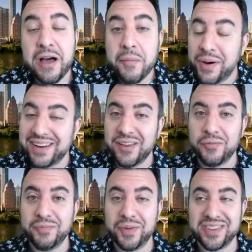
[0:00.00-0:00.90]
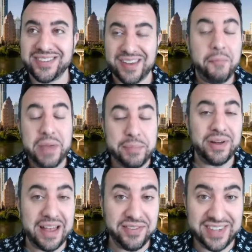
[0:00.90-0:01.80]
but some people
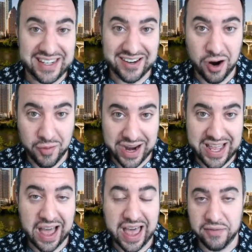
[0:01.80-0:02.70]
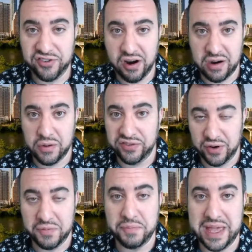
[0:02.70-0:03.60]
have seen it already. I have shared it with
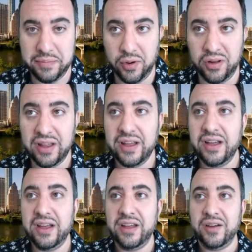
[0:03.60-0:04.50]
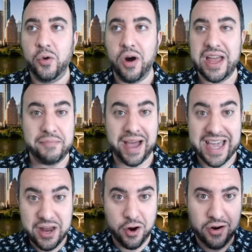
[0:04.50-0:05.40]
certain people who are in my
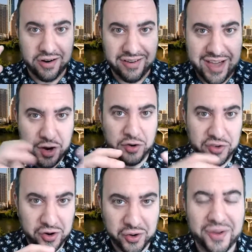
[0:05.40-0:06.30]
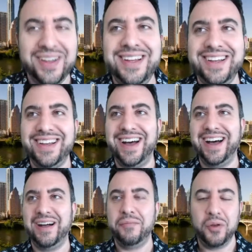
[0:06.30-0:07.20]
inner circle,
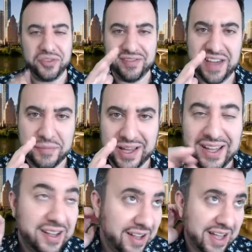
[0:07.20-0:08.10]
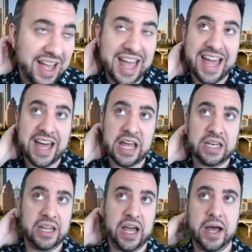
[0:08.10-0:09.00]
mostly family, and